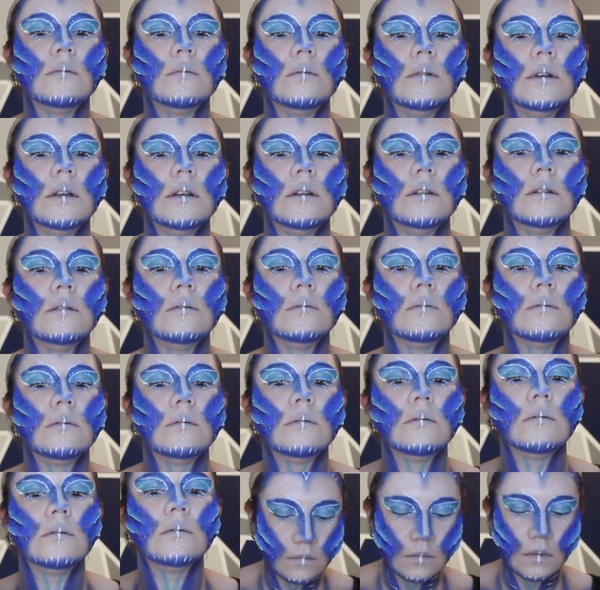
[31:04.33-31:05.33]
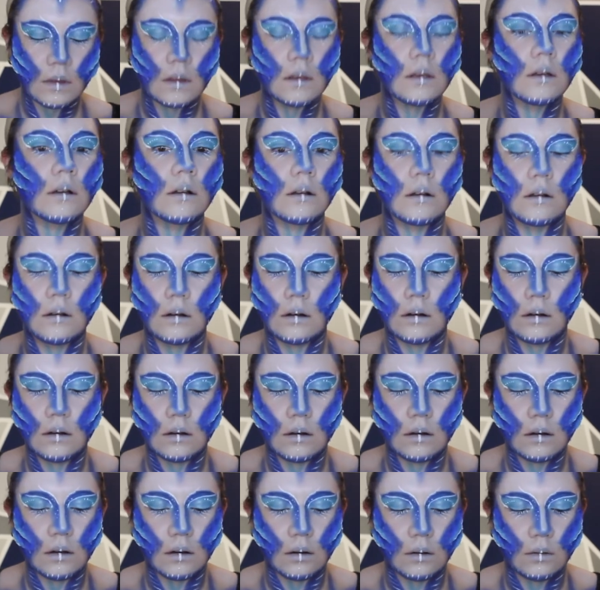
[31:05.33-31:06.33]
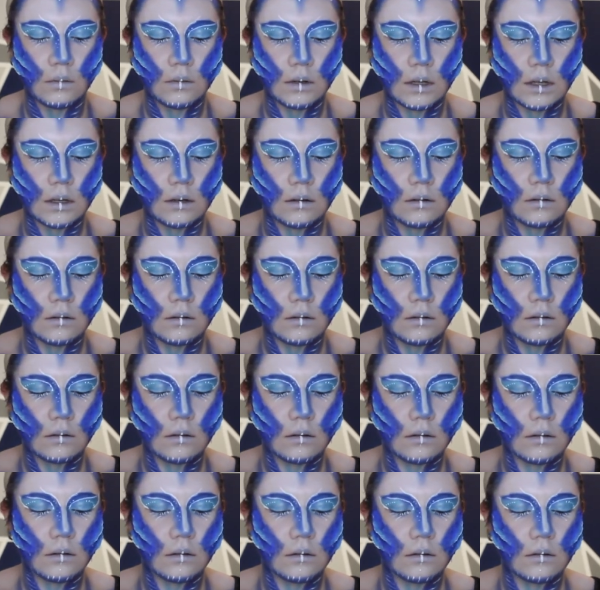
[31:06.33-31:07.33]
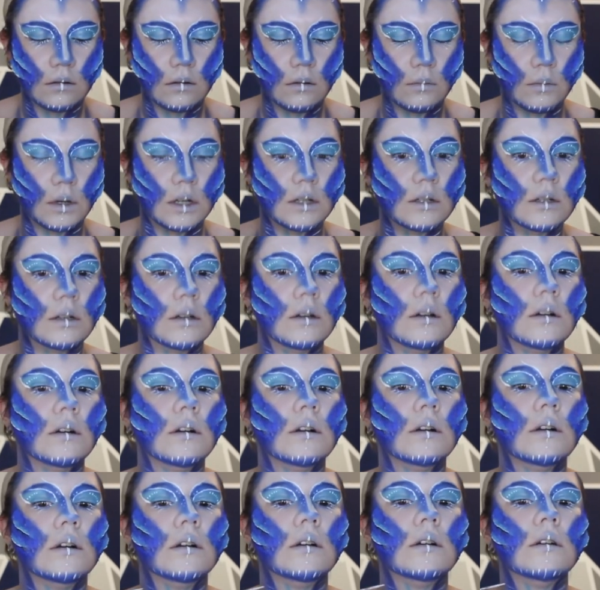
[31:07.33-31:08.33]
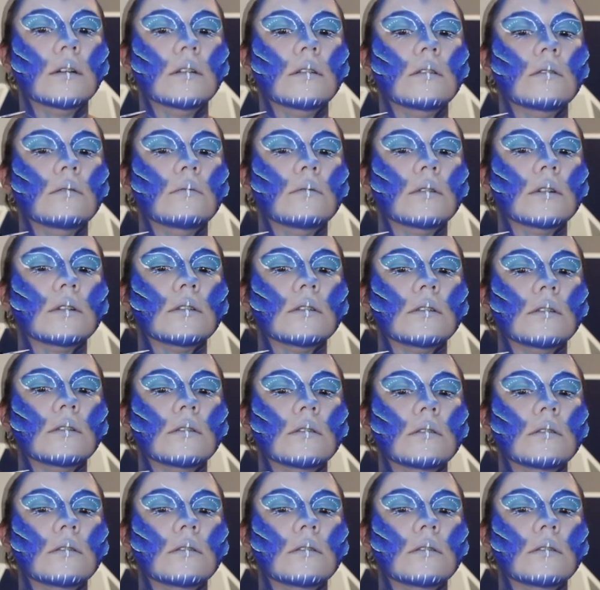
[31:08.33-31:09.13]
We do. Oh dear. Too much. Too much.